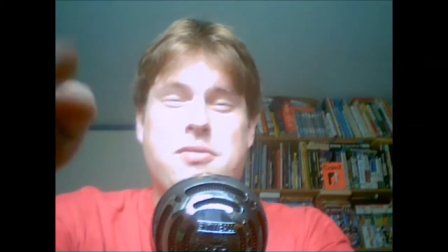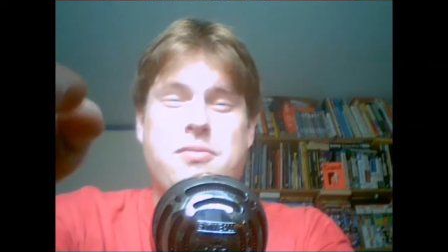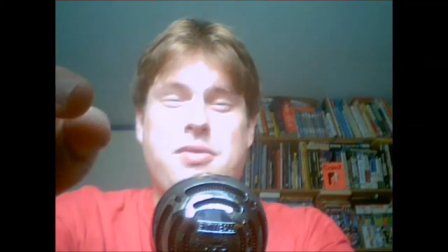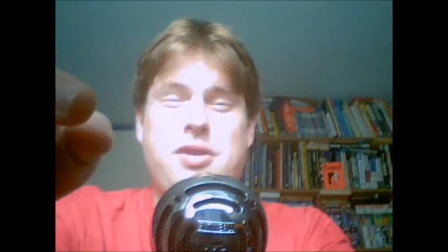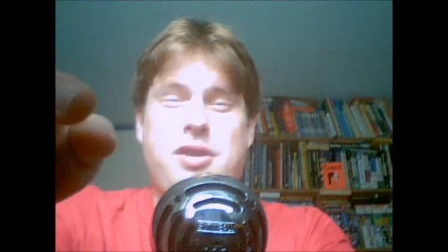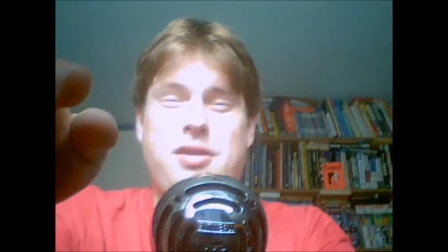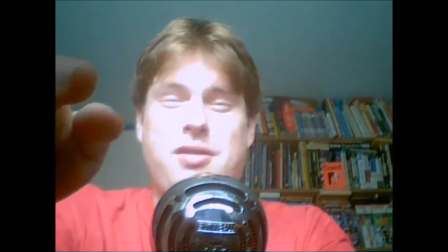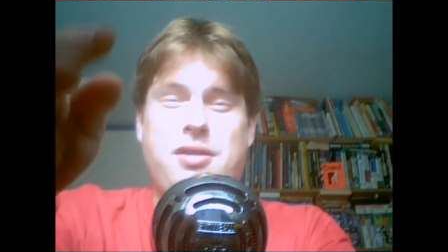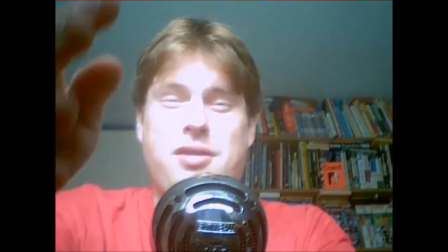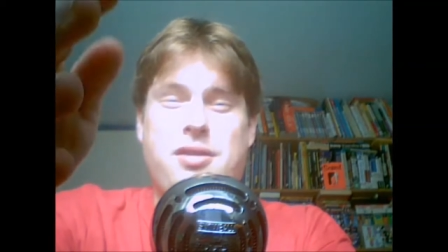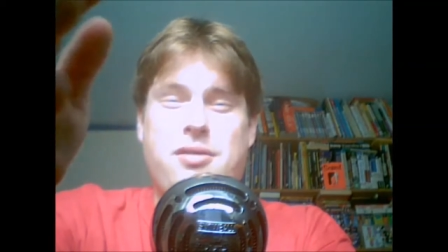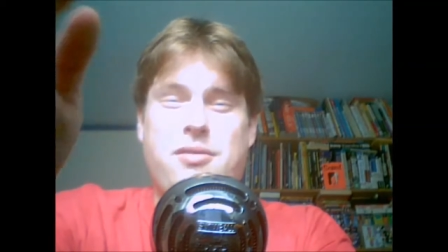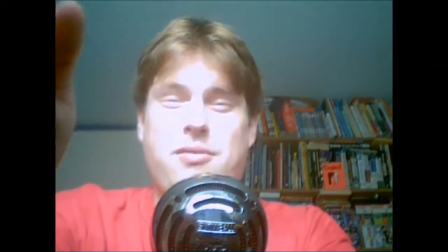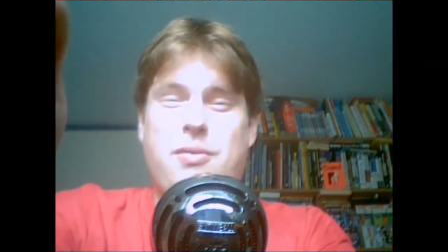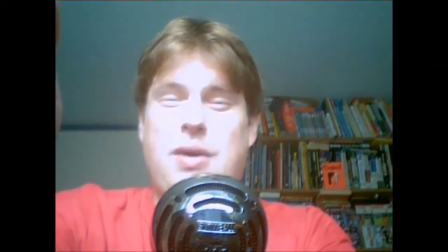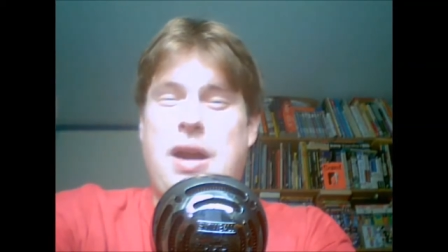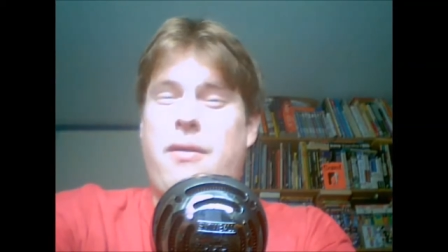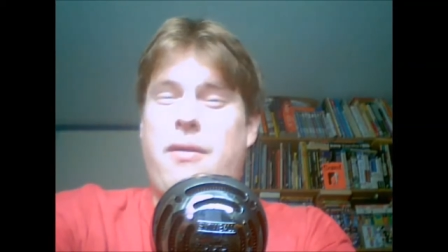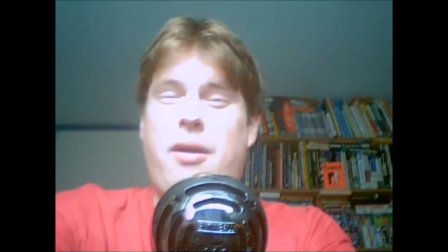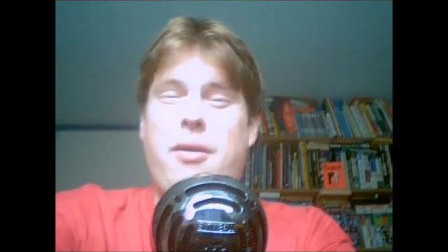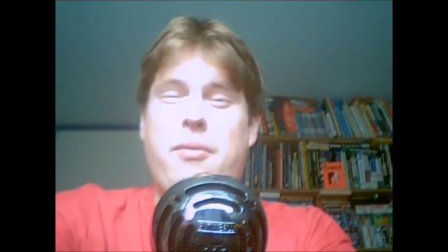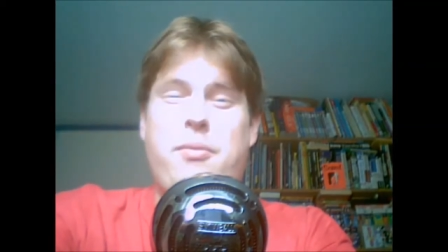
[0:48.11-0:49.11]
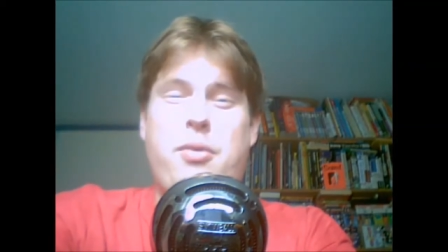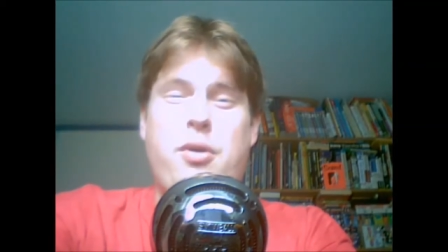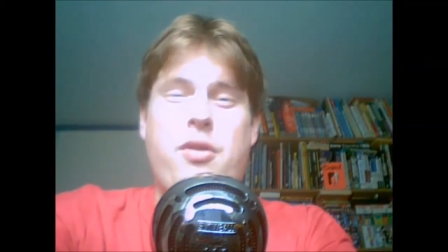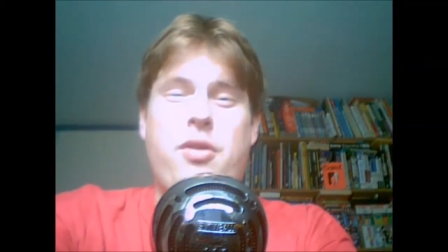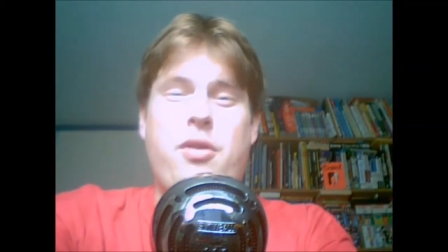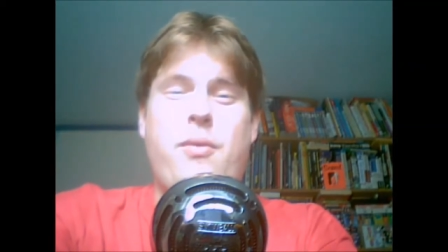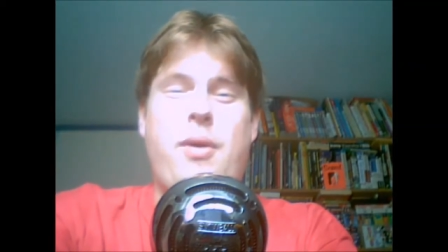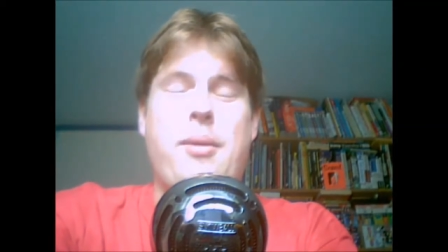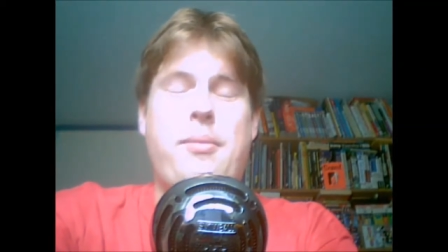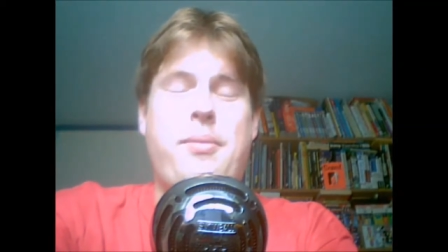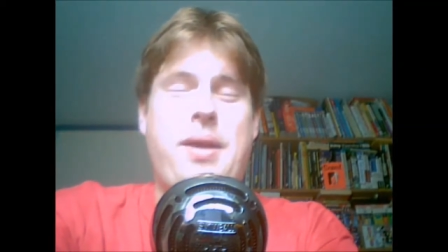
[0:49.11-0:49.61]
where I put the
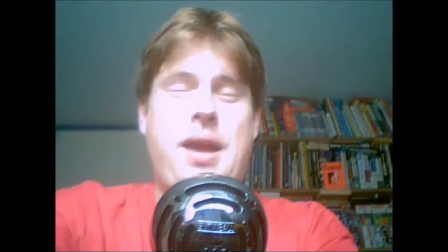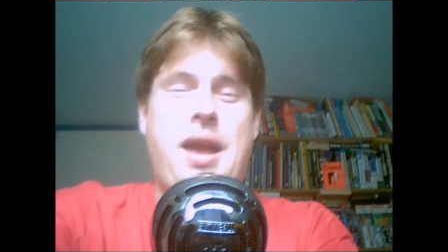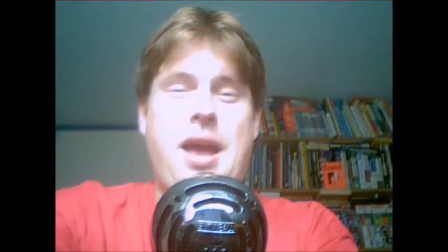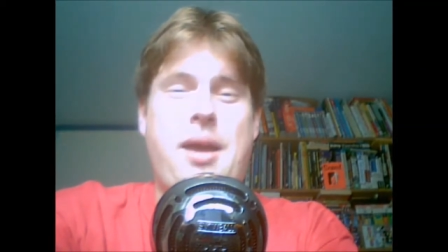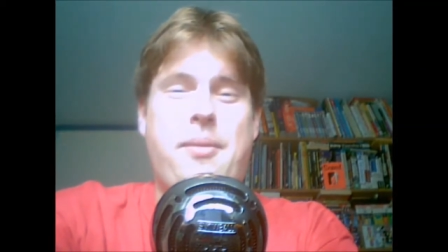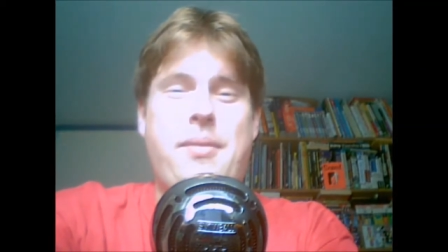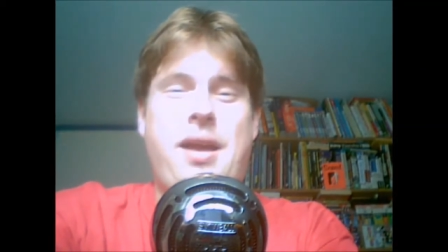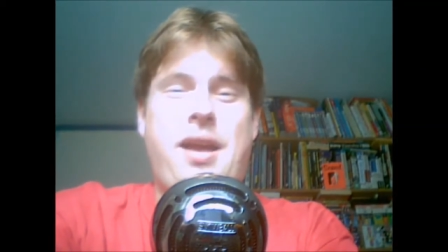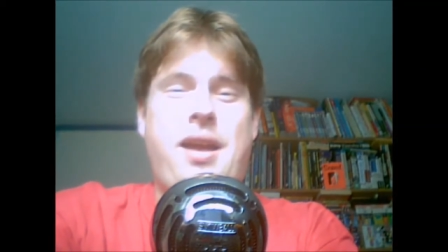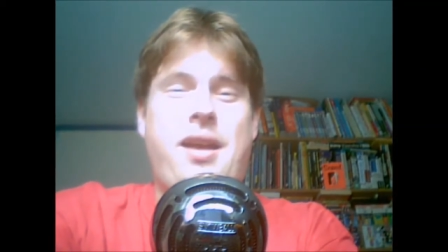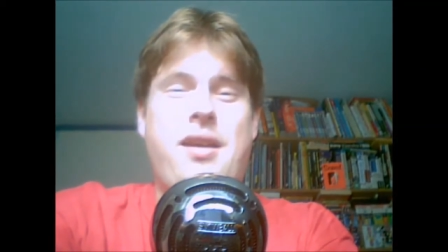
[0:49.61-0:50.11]
webcam at,